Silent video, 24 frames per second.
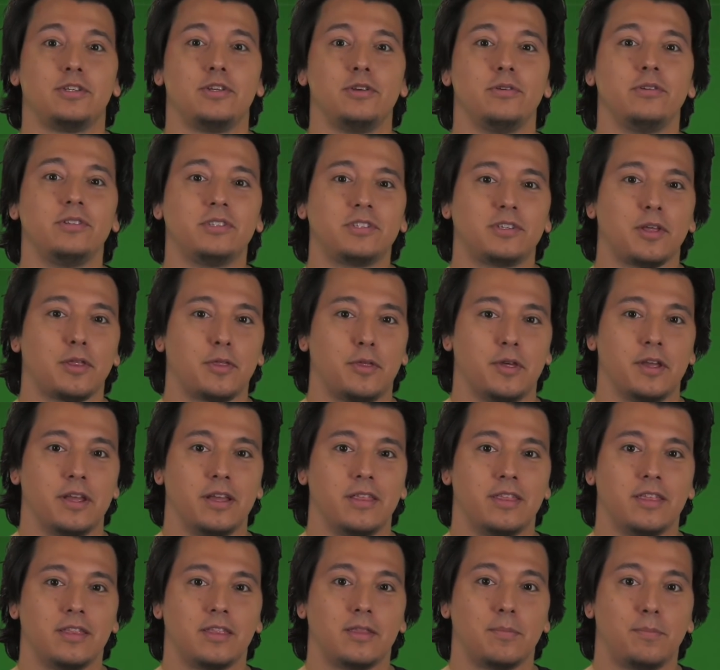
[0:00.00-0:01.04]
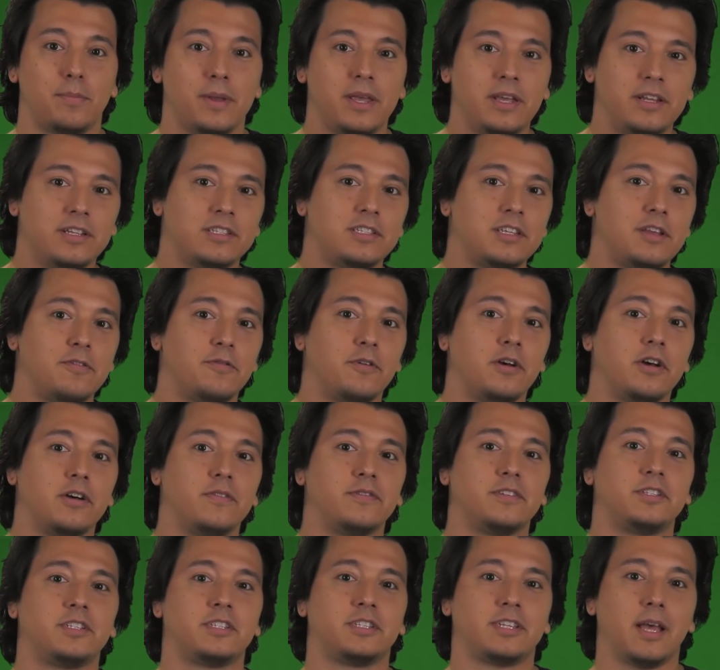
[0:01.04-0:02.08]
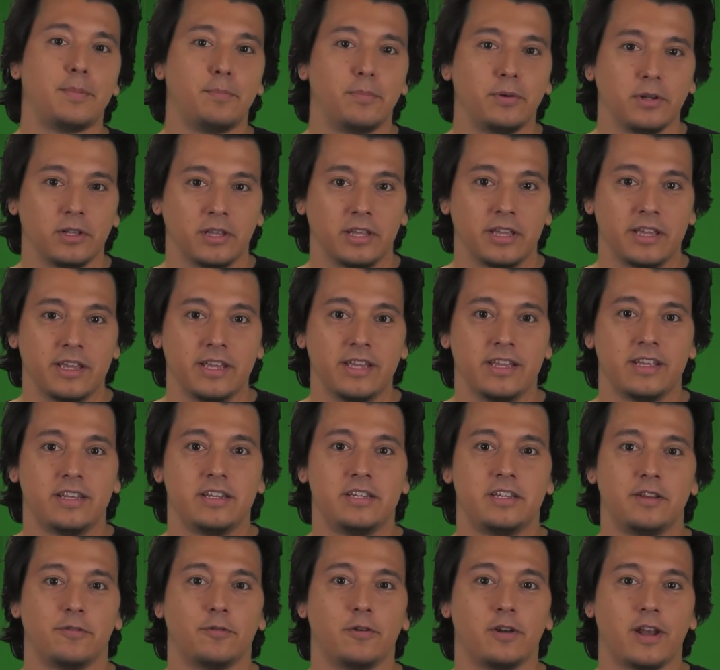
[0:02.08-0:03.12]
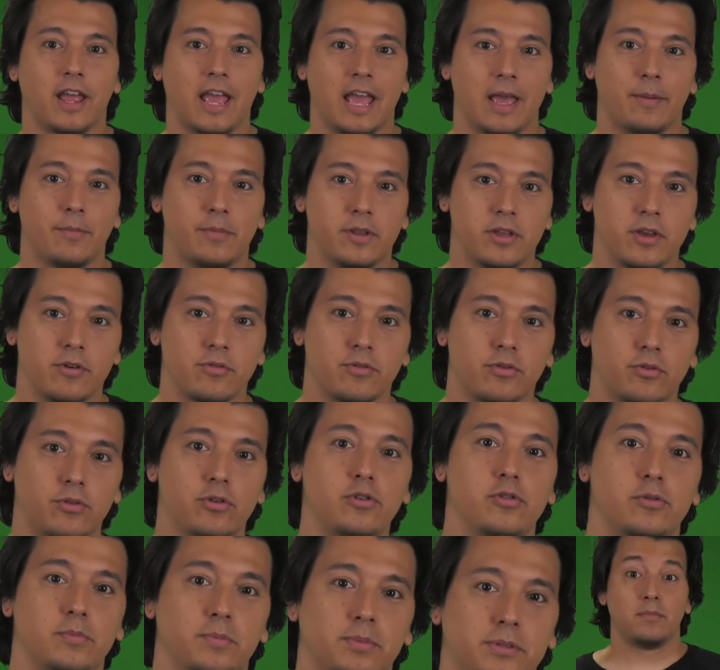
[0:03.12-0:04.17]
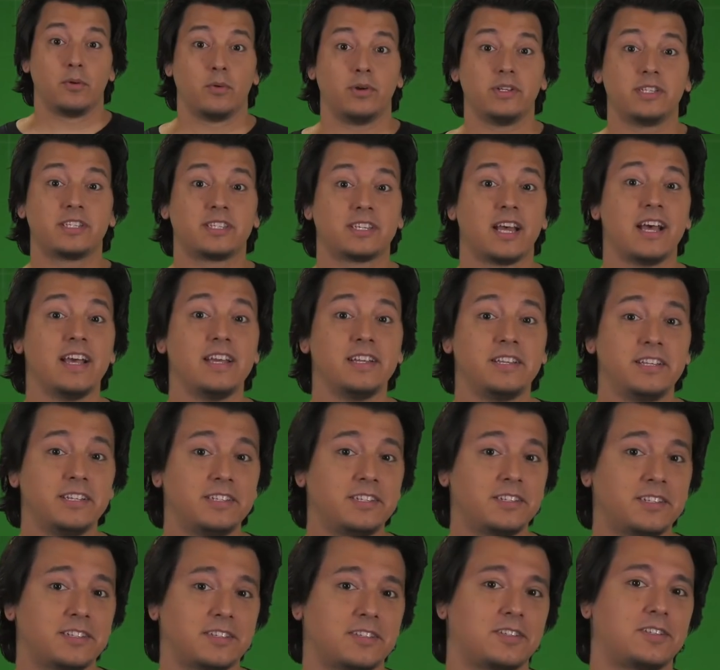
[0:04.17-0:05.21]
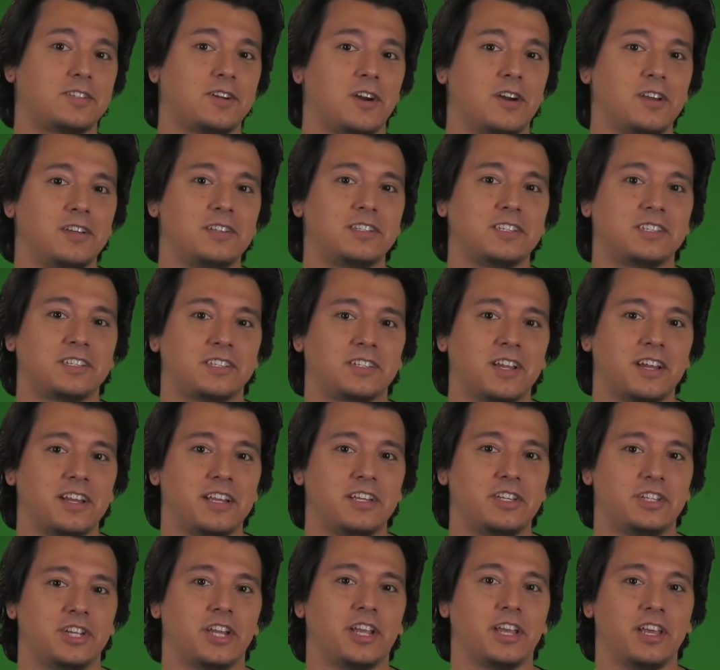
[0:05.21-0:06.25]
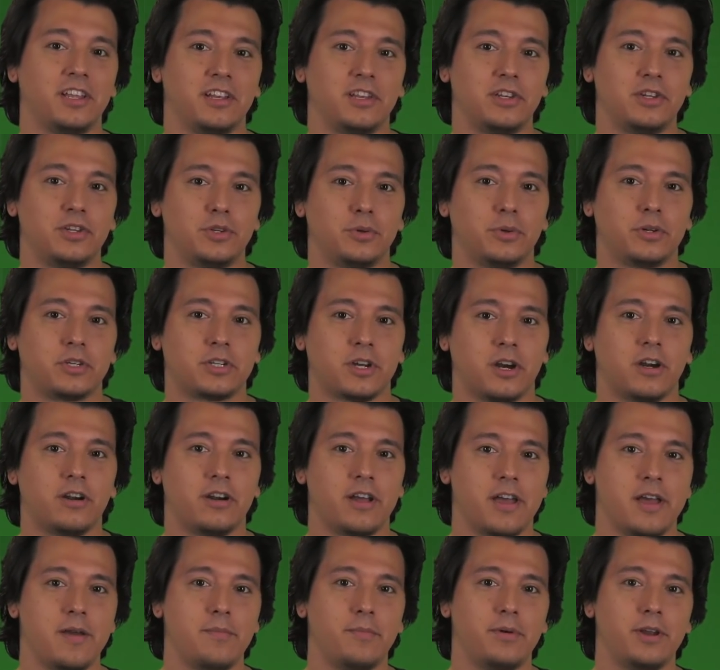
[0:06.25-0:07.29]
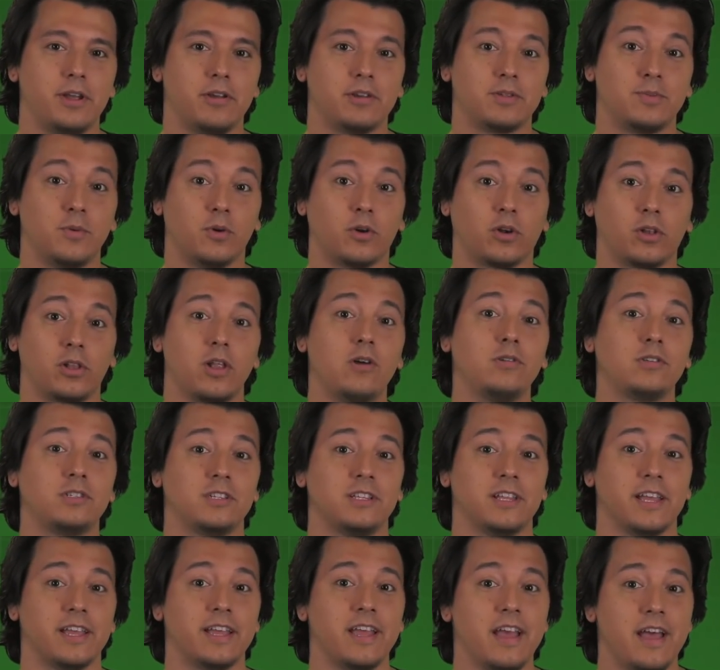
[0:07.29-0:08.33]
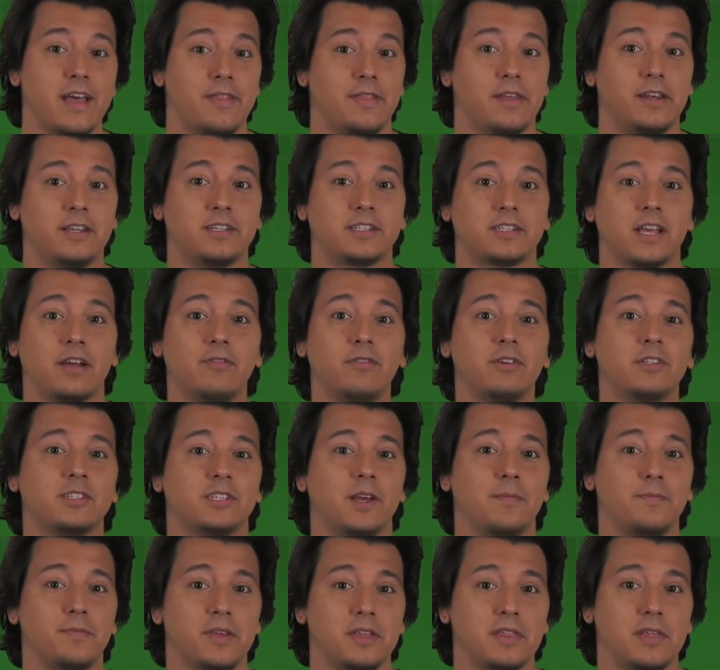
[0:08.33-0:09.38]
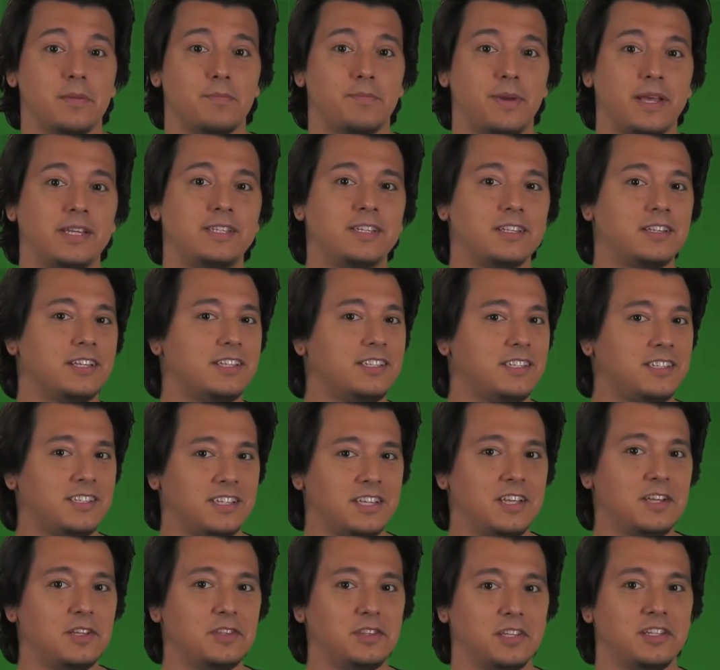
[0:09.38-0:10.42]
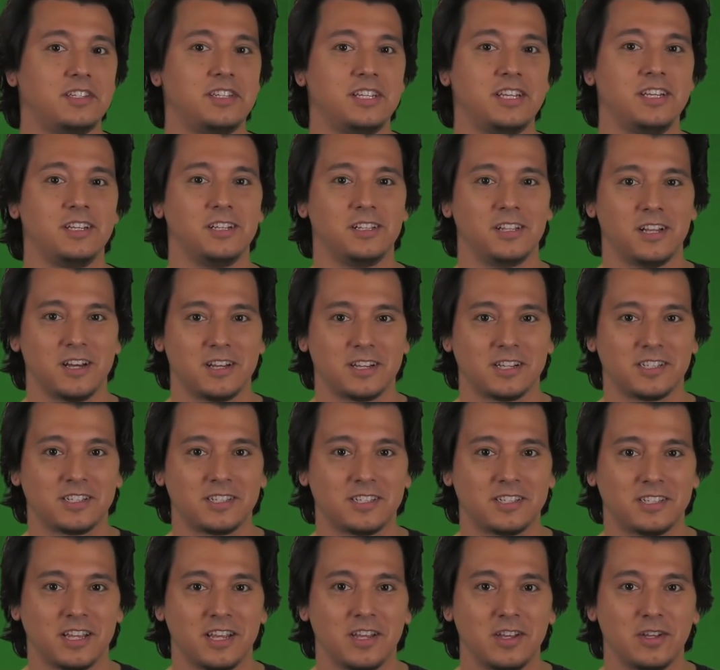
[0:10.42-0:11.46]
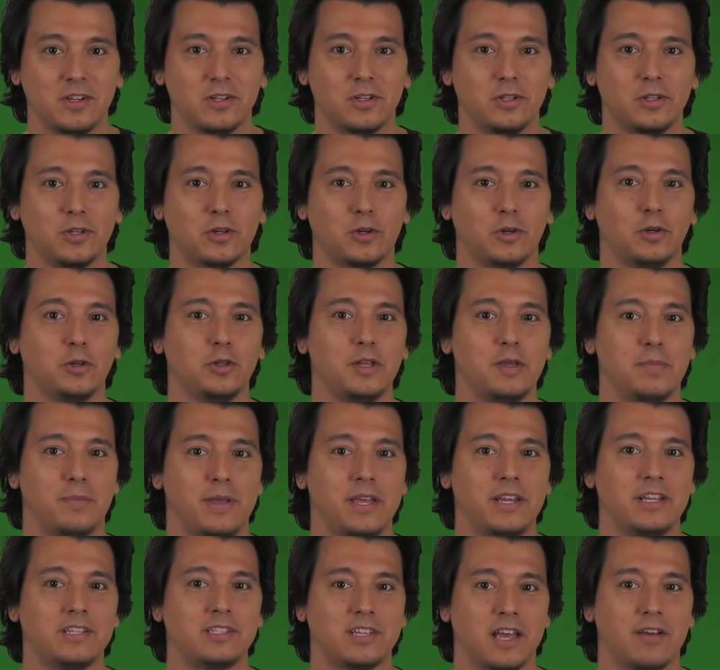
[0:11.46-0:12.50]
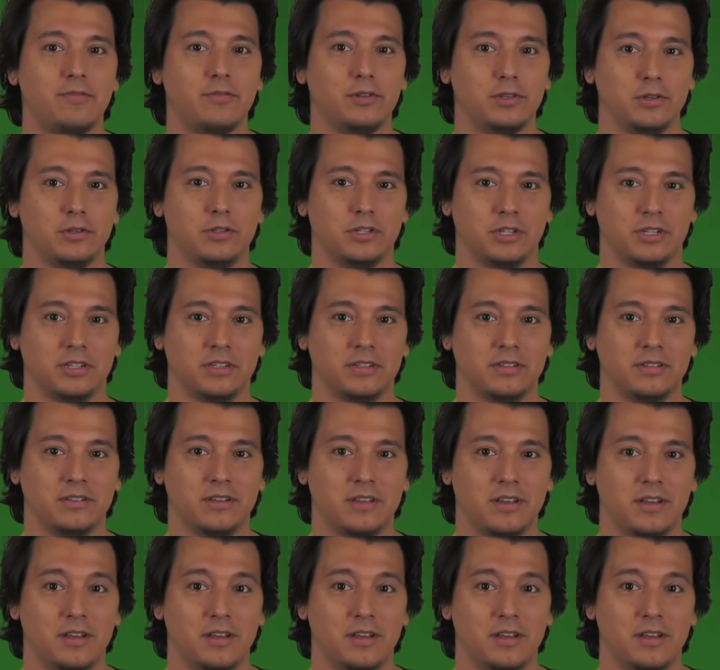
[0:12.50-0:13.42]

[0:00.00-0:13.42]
used to think that the penis evolved separately in different amniote groups. But when scientists started to study chicken and tuatara embryos more closely, they discovered something that basically sealed the deal on a single early penis evolution.